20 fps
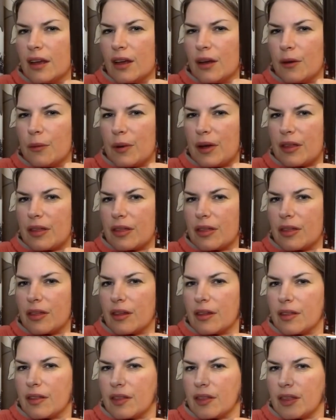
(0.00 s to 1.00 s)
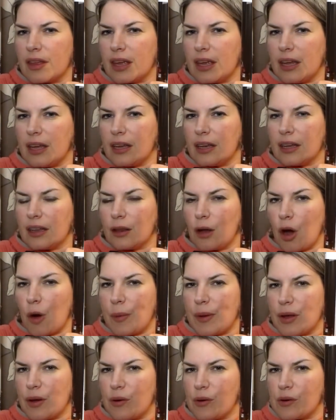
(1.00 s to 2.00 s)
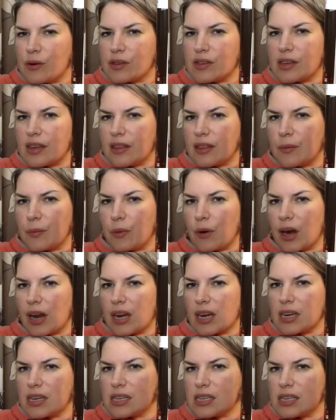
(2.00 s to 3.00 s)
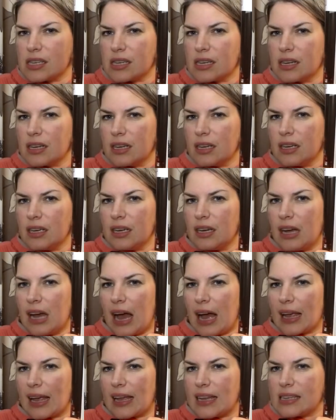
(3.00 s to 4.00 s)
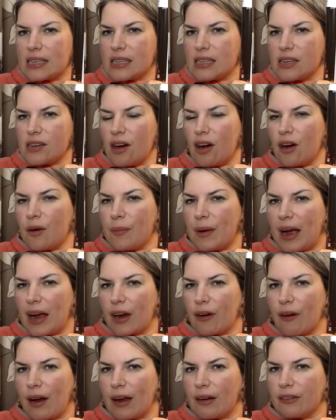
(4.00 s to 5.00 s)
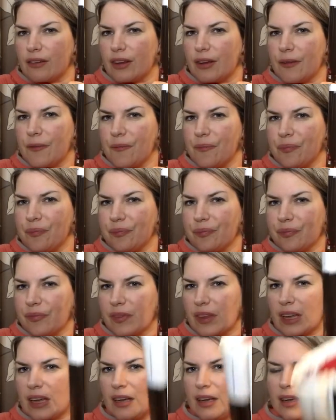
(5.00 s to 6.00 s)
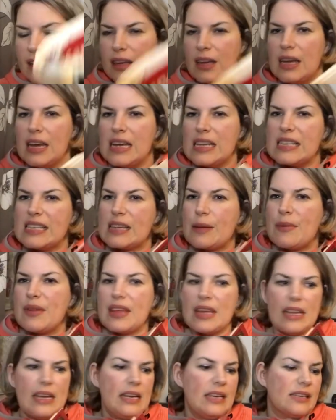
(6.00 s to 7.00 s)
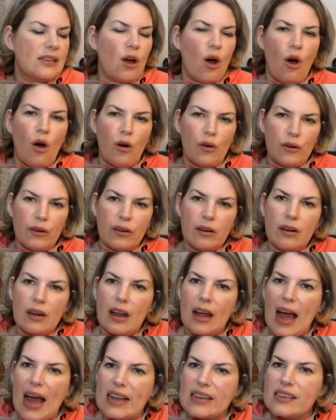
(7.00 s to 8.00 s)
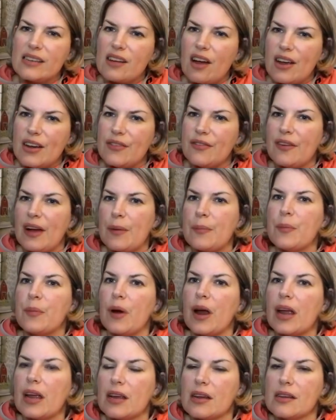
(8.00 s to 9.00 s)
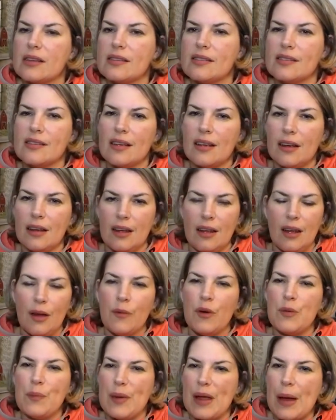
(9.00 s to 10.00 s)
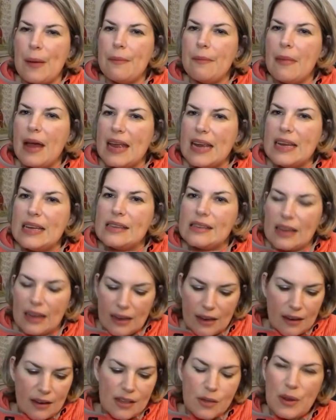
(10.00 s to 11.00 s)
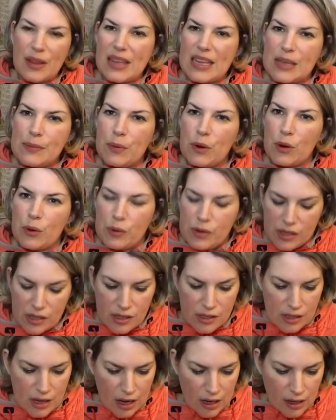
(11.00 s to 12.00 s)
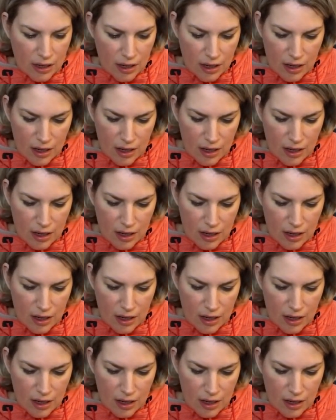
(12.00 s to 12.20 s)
With the little hobby horse and the bricks against the dark background. Some of these on hand-dyed fabrics would be amazing. Because when this book was done,